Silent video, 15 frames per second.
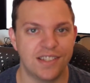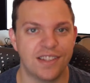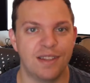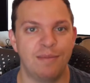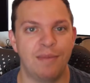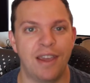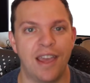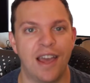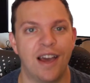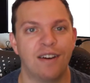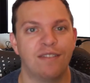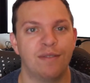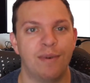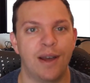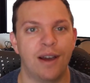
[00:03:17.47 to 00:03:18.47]
that they may
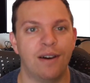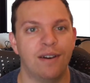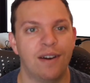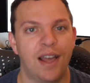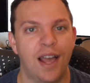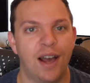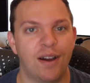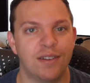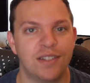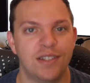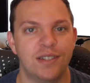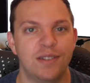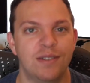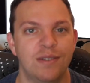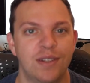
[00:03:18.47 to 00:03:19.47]
have about how to
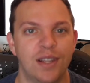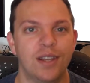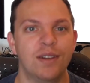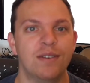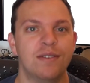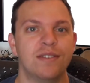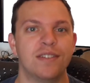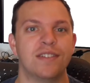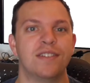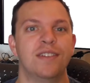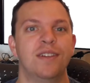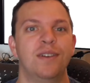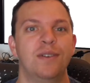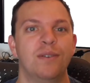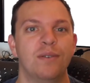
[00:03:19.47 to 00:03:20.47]
use this
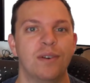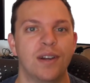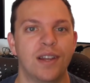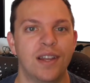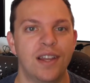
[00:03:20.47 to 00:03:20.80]
new